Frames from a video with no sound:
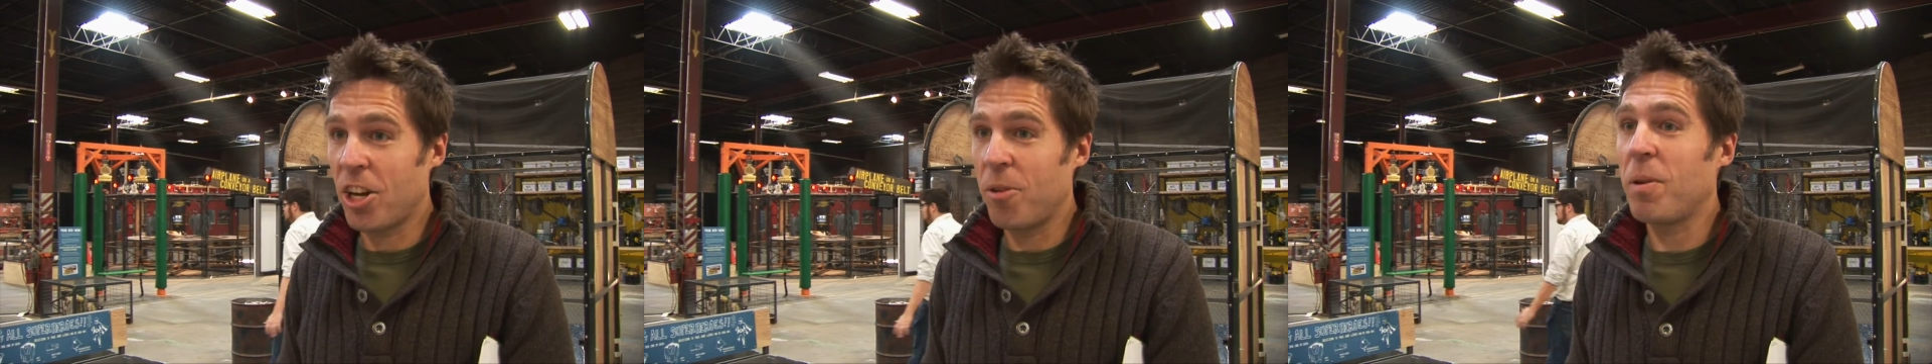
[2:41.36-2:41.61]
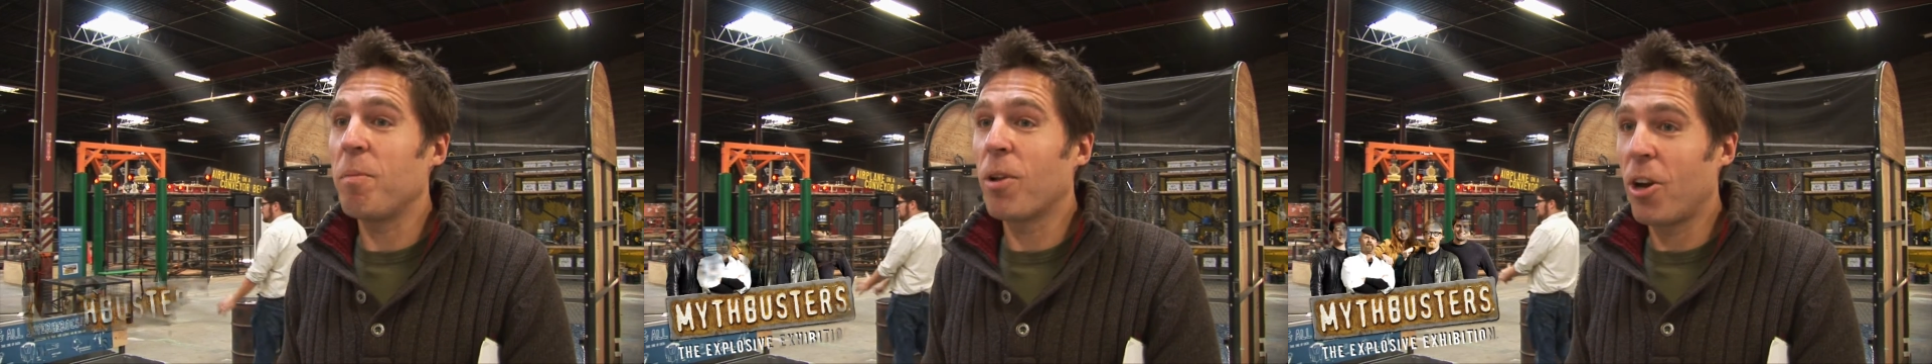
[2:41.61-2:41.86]
going to
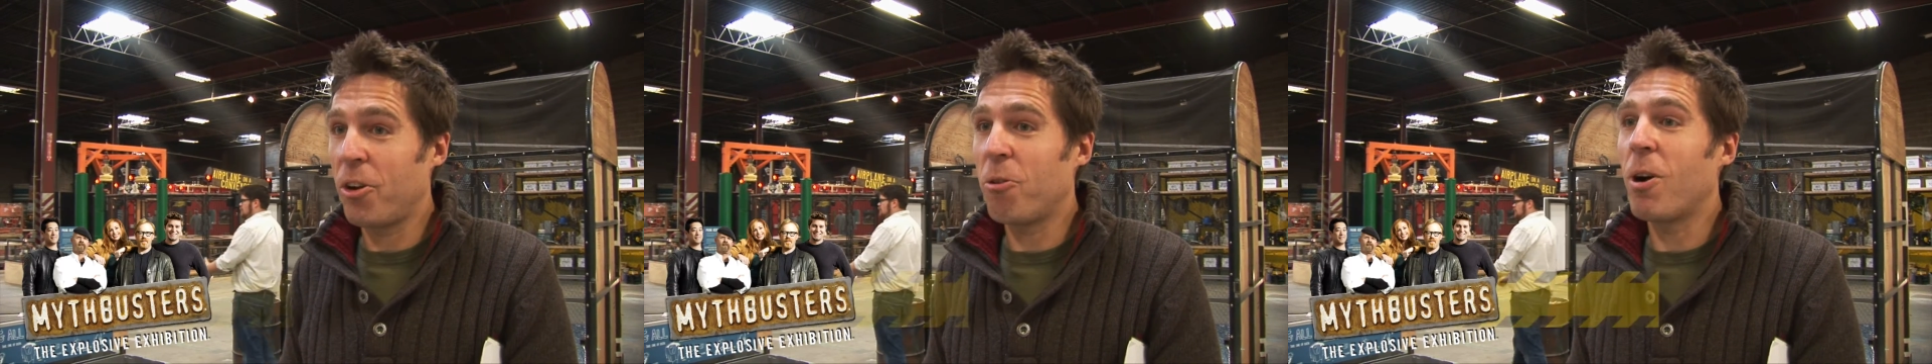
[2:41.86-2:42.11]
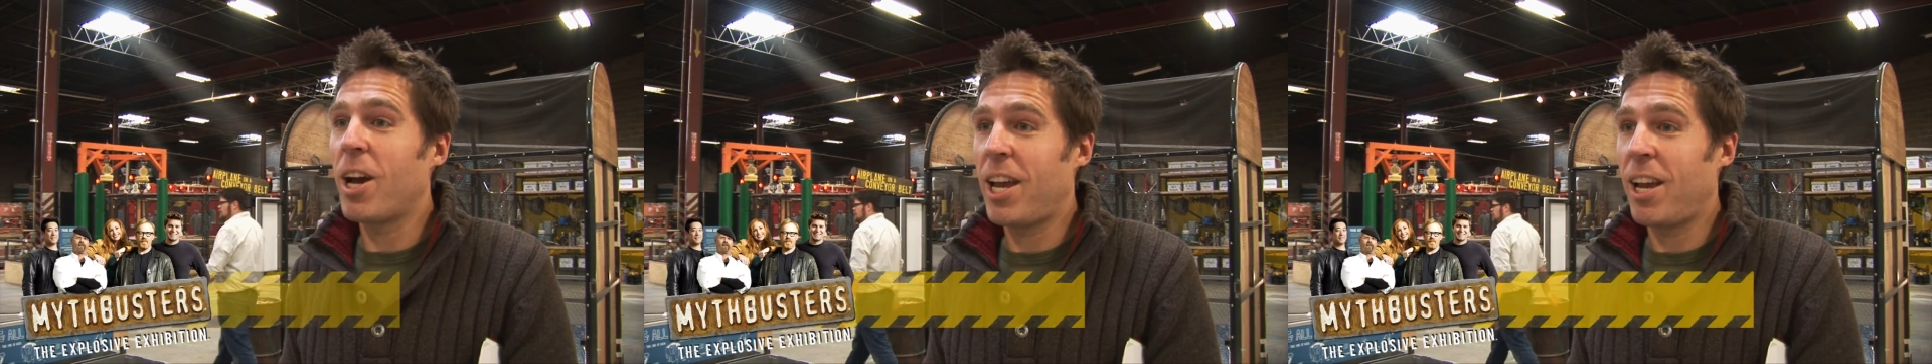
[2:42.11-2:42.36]
be blown
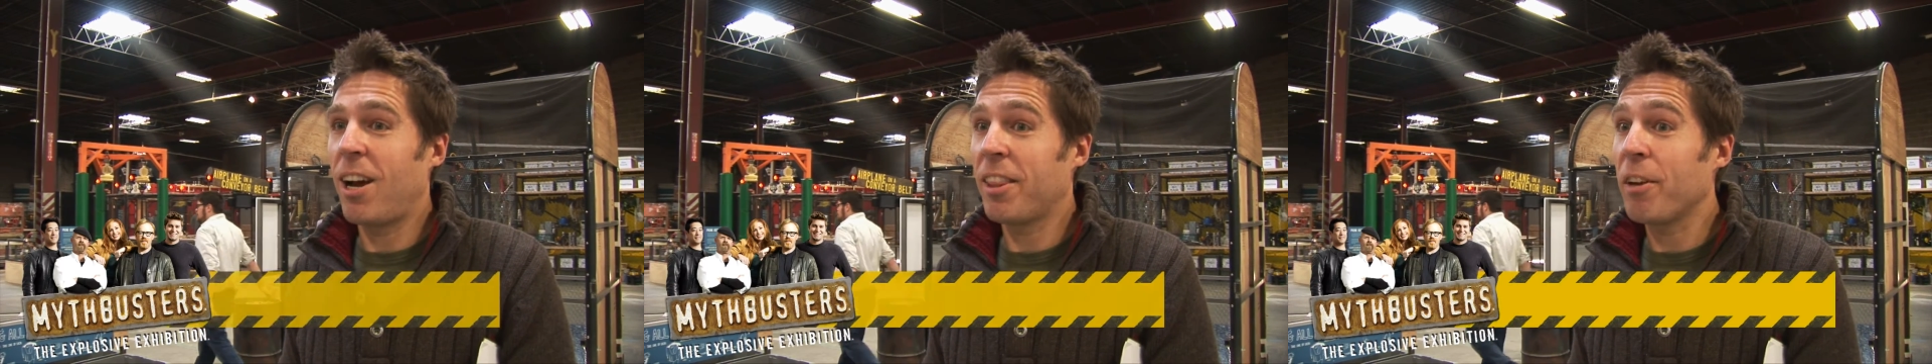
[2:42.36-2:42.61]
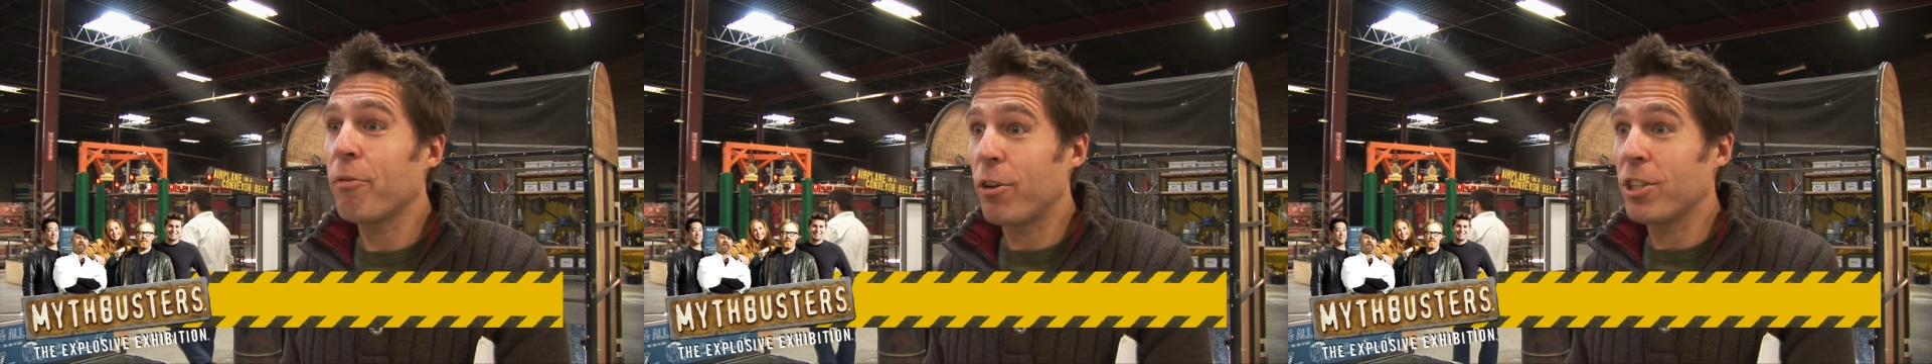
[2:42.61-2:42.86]
away. I
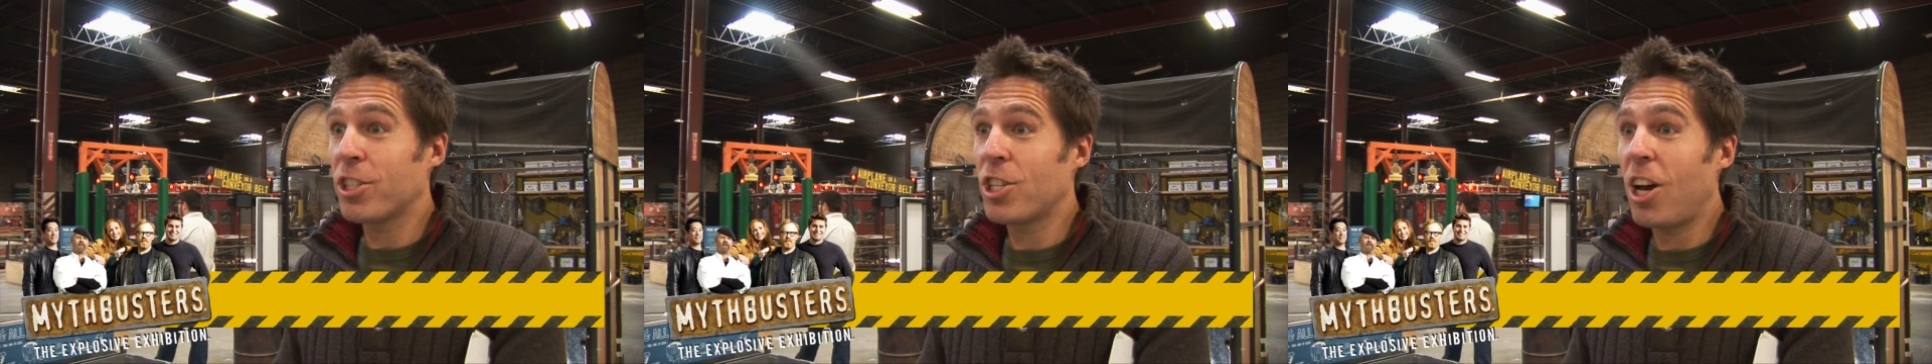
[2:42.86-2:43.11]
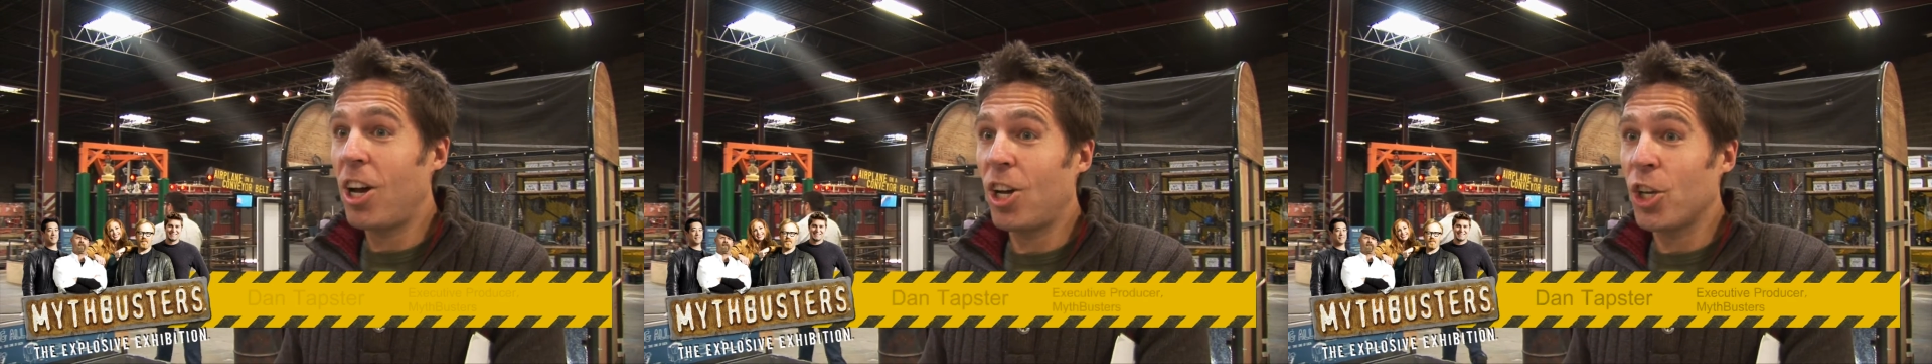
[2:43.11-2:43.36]
think for a
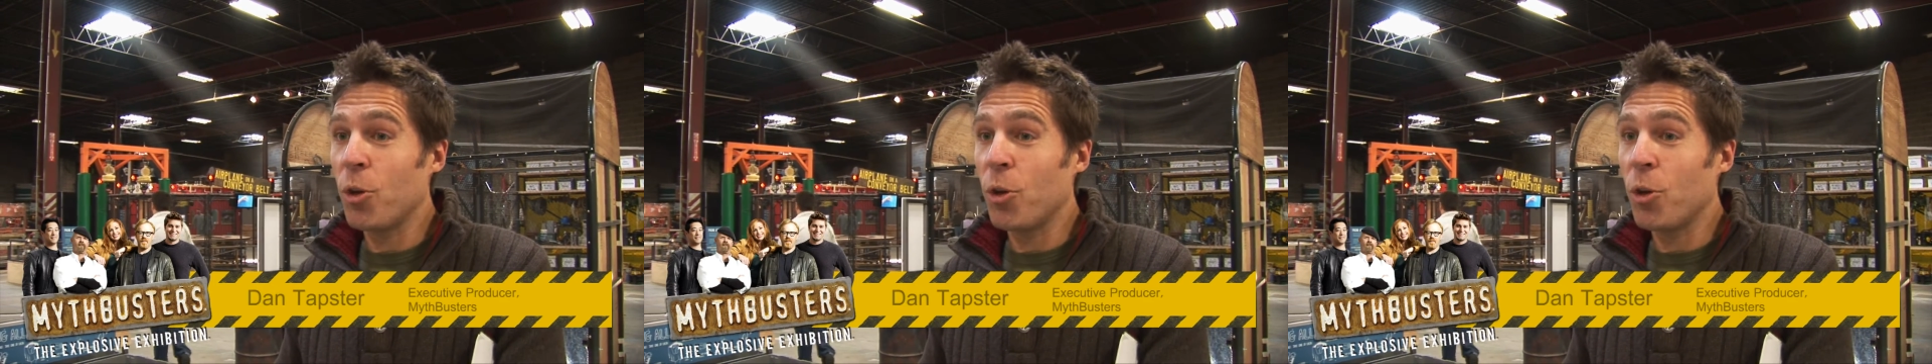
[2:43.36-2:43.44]
start,